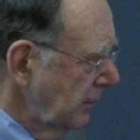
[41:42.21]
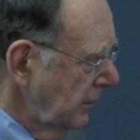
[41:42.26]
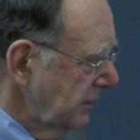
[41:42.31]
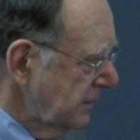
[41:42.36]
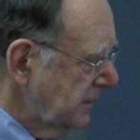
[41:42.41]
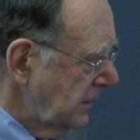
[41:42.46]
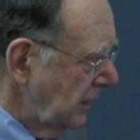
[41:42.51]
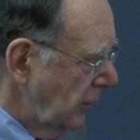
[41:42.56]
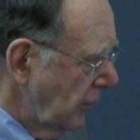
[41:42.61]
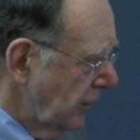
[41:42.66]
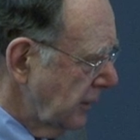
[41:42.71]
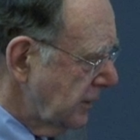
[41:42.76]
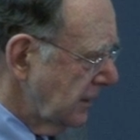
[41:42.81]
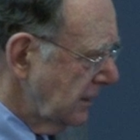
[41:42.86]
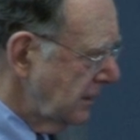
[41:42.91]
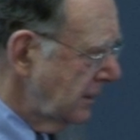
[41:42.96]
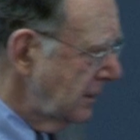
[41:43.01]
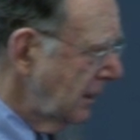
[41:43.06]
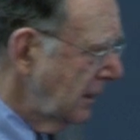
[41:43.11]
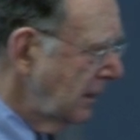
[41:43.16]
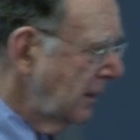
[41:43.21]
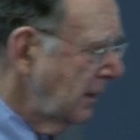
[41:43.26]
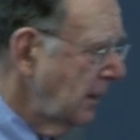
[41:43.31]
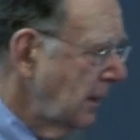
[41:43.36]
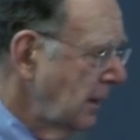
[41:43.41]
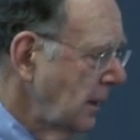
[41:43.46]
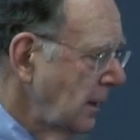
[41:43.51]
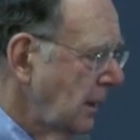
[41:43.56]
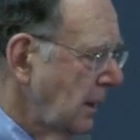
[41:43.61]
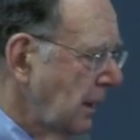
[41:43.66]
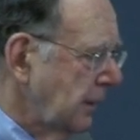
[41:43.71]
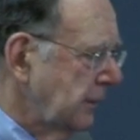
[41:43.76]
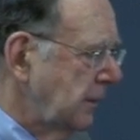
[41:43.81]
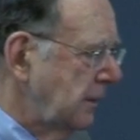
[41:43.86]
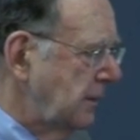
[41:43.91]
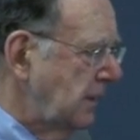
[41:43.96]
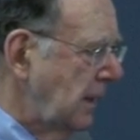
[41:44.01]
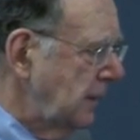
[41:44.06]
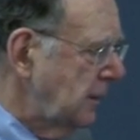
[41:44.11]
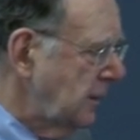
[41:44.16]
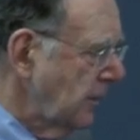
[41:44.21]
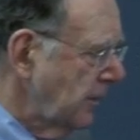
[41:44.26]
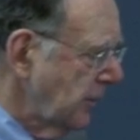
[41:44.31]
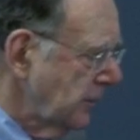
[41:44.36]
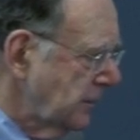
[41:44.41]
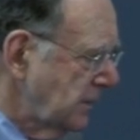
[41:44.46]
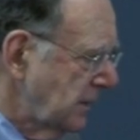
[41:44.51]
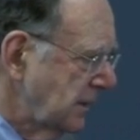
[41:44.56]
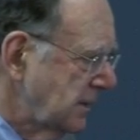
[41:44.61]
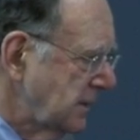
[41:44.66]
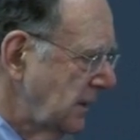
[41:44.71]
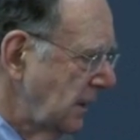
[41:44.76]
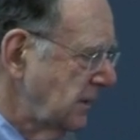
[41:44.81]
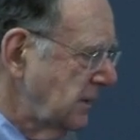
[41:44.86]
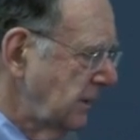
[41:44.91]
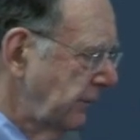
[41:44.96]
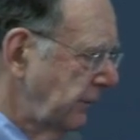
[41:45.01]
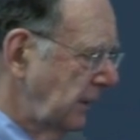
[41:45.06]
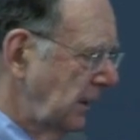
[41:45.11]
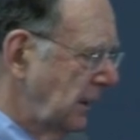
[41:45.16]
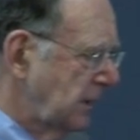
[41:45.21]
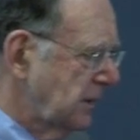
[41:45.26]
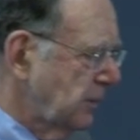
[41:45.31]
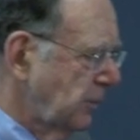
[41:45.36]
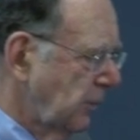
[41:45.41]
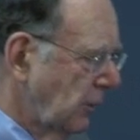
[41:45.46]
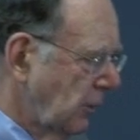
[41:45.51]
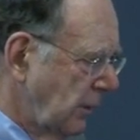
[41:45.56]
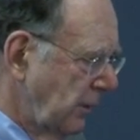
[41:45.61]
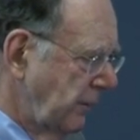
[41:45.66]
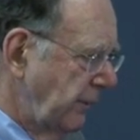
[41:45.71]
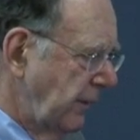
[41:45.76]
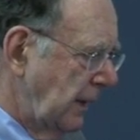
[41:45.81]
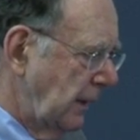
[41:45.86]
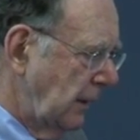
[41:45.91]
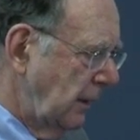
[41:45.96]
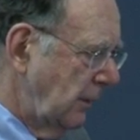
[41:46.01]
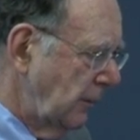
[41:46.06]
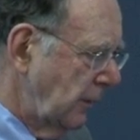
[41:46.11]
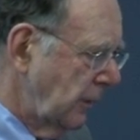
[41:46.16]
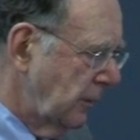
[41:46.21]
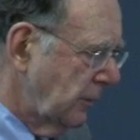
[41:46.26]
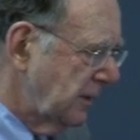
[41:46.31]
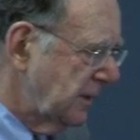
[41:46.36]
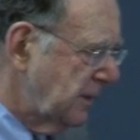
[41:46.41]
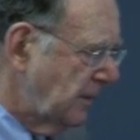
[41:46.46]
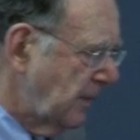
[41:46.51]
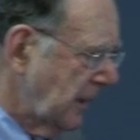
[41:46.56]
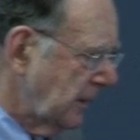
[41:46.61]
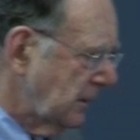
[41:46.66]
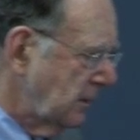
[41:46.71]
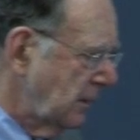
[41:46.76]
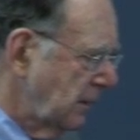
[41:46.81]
sea urchin are to date the most extensively explored of any with respect